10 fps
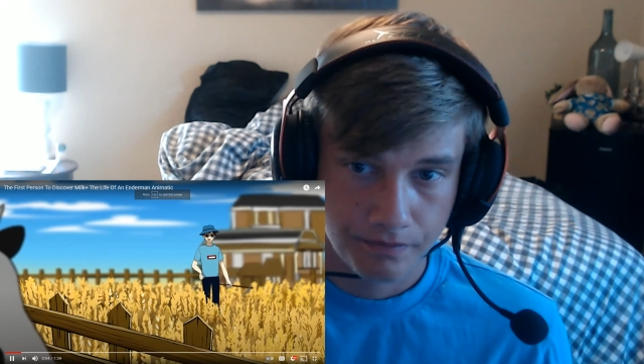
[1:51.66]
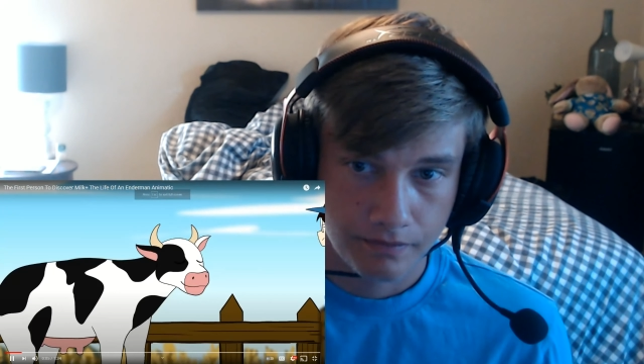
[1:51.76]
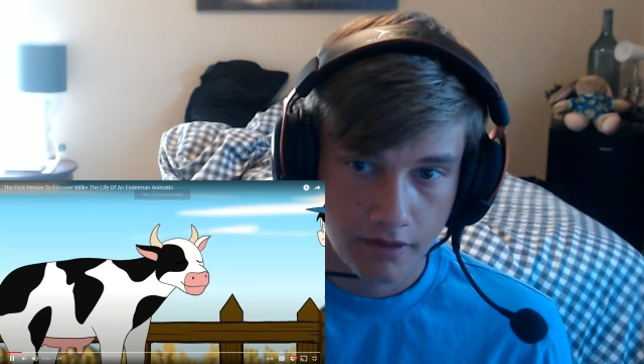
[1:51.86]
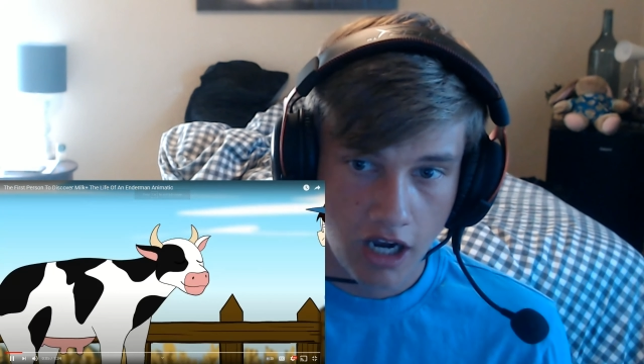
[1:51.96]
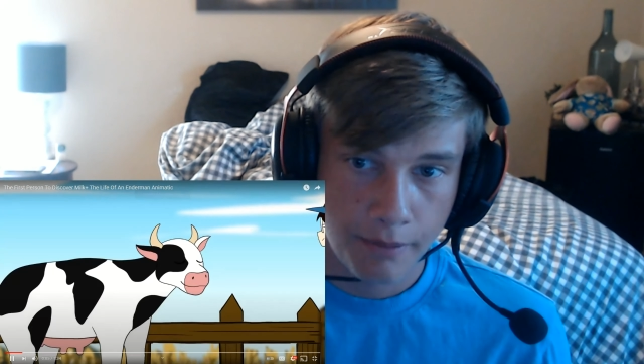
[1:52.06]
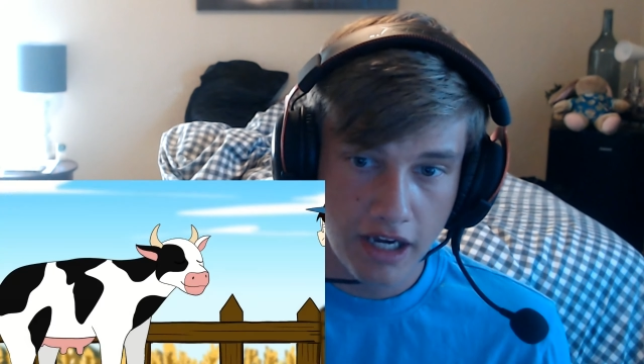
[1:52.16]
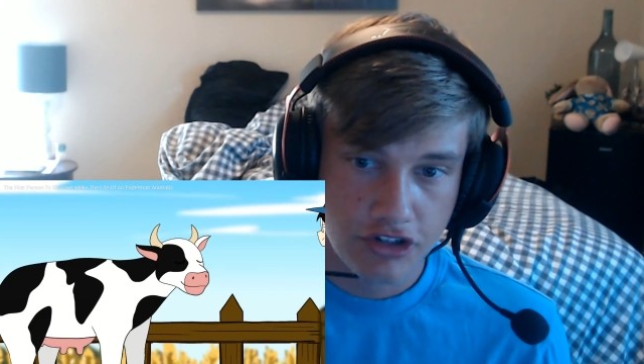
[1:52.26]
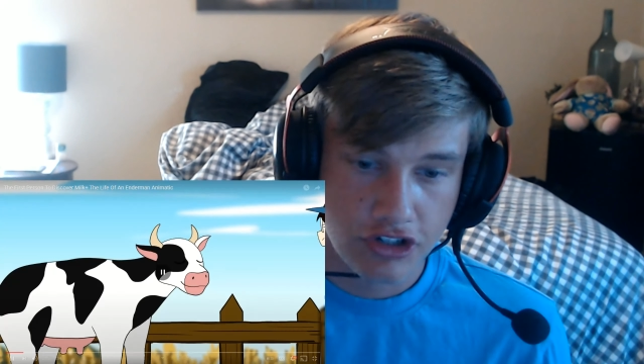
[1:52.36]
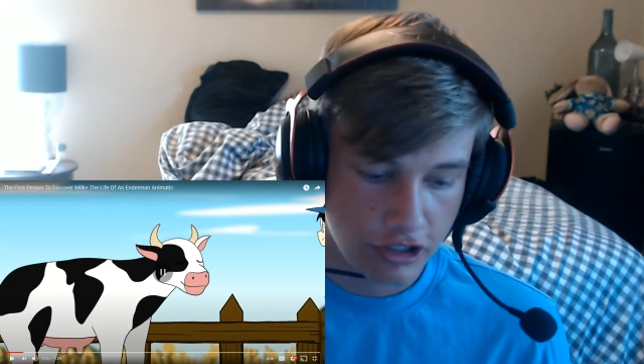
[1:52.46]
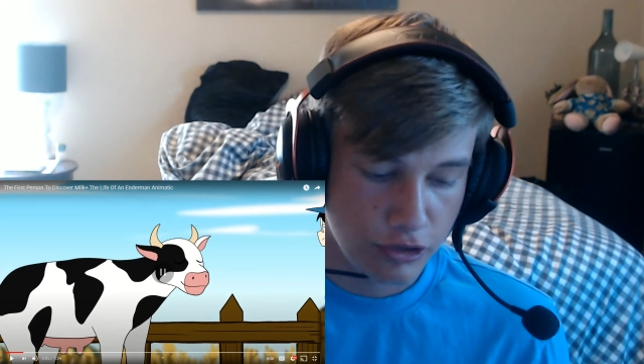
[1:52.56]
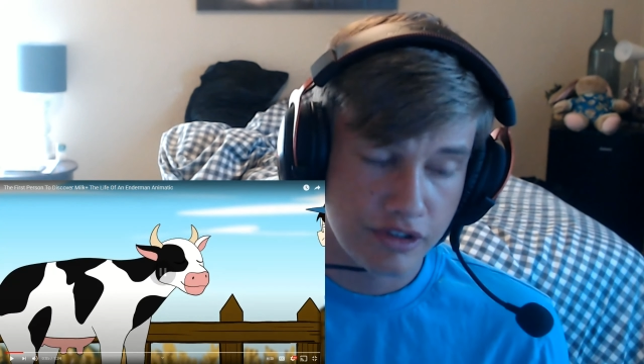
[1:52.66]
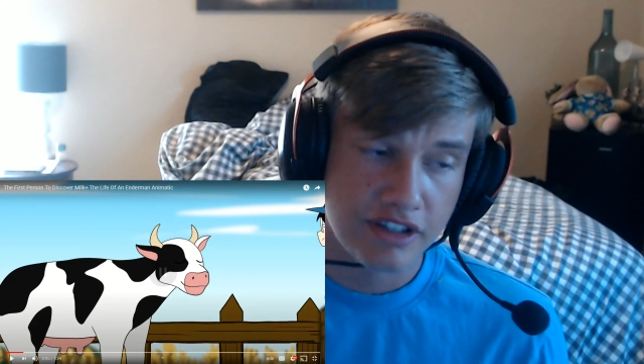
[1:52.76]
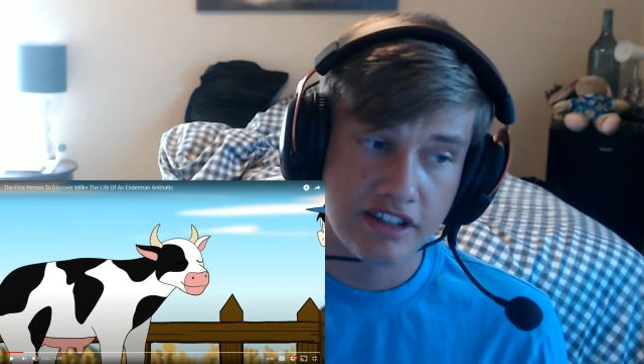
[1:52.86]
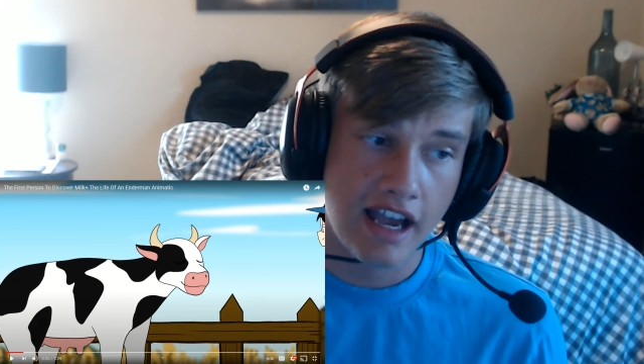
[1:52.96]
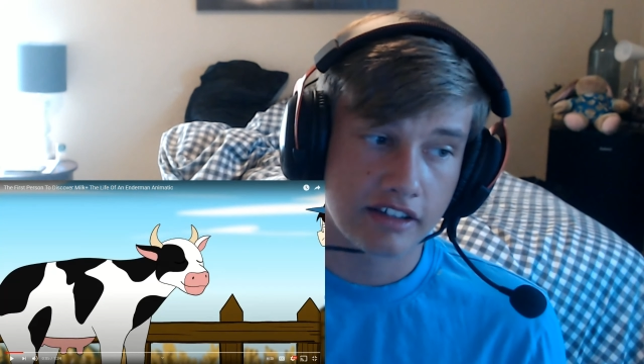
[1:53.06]
I'm not sure who is
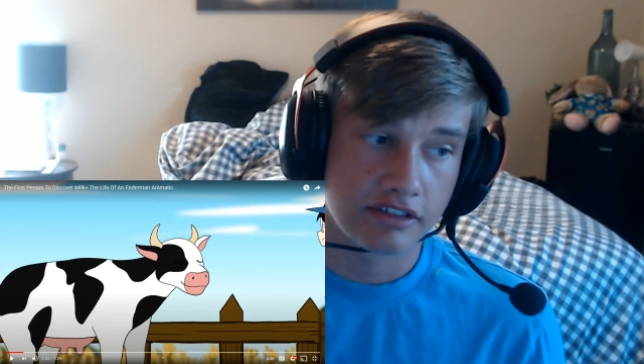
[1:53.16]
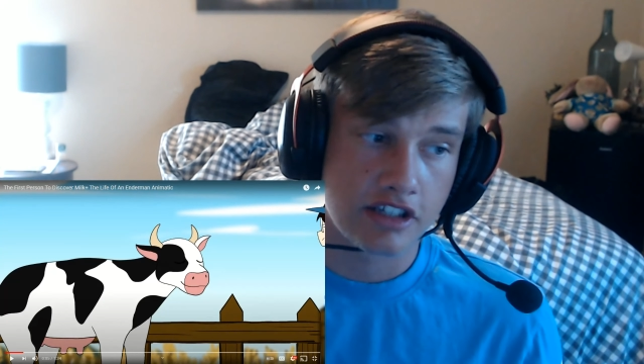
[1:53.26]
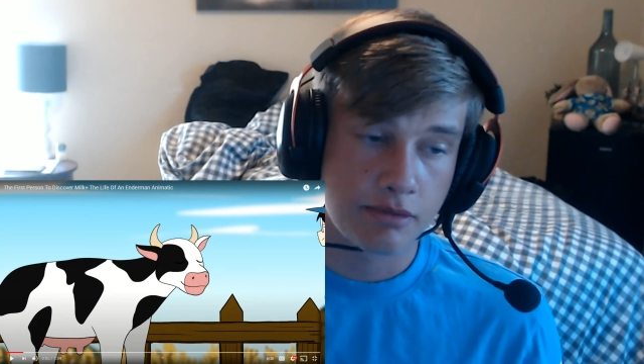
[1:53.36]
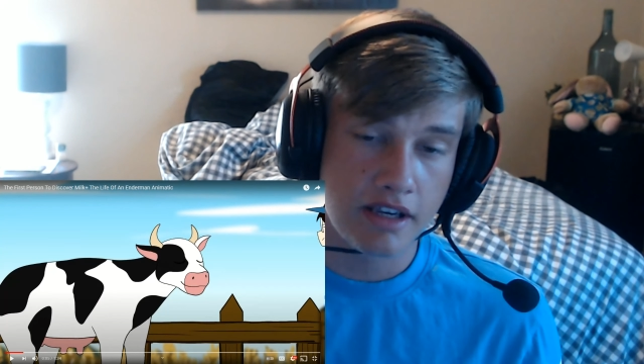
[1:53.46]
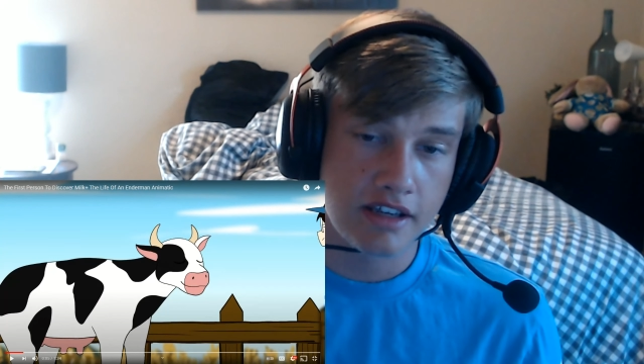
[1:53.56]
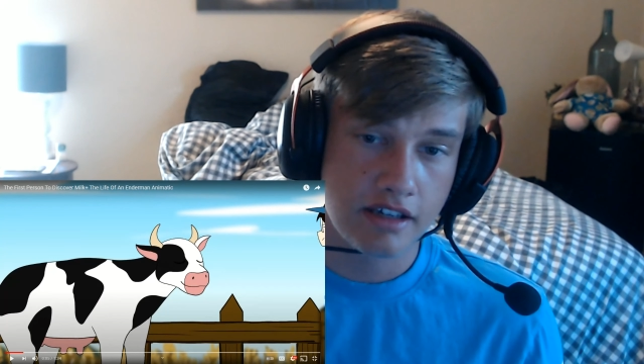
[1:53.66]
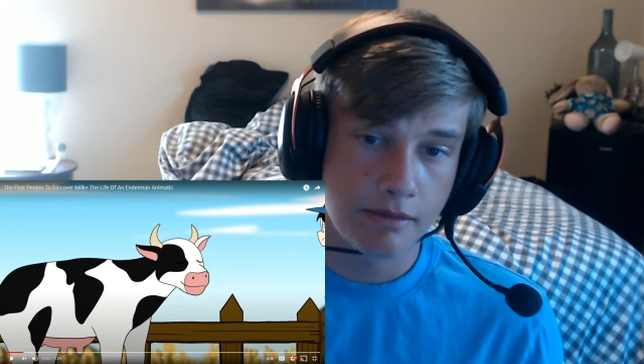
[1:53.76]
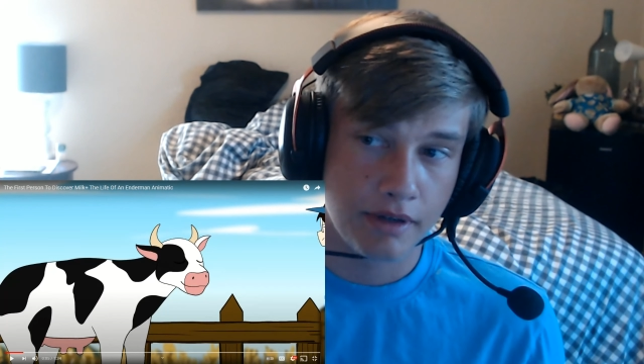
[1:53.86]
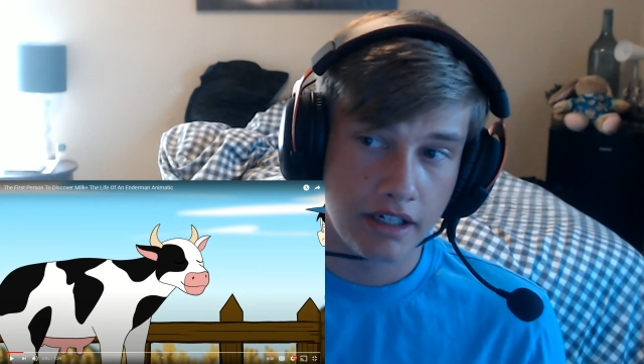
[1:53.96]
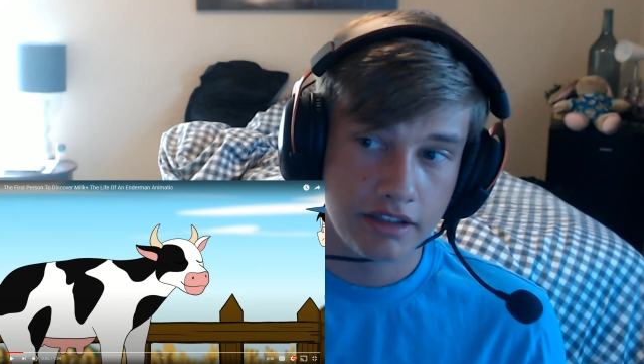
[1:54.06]
exactly speaking, but